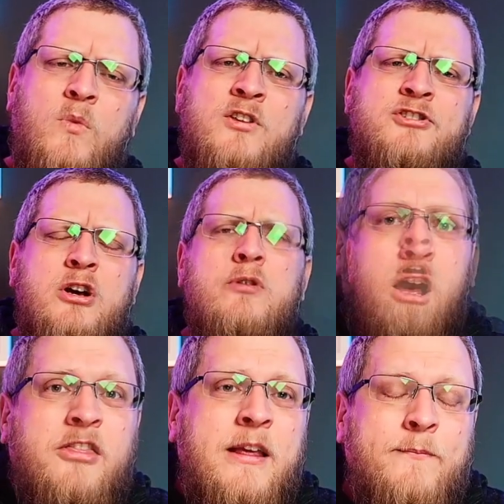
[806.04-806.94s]
So
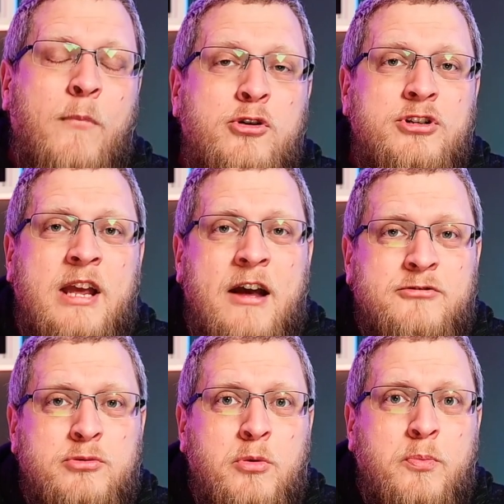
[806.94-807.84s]
I think most
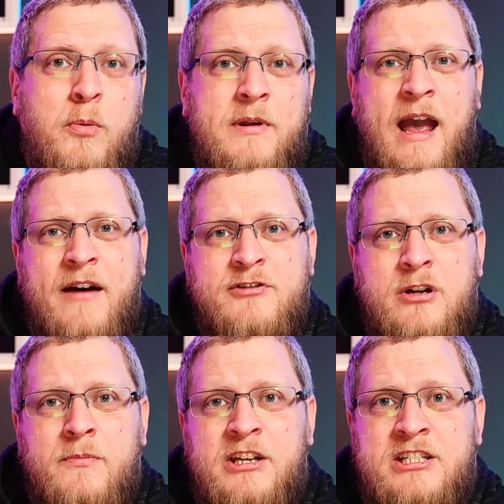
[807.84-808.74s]
councils will probably have
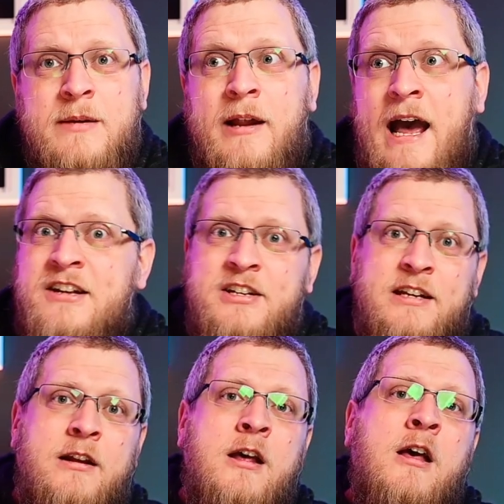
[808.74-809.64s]
something similar, as
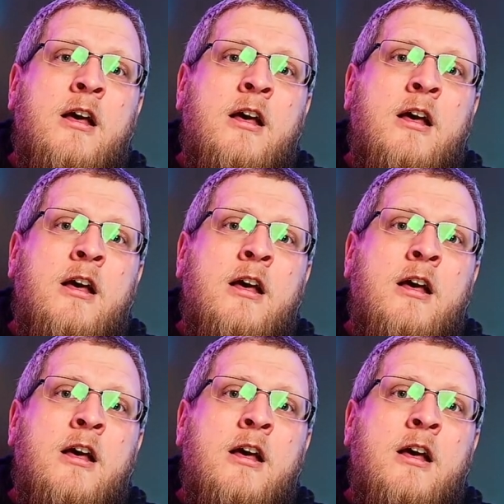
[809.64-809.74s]
in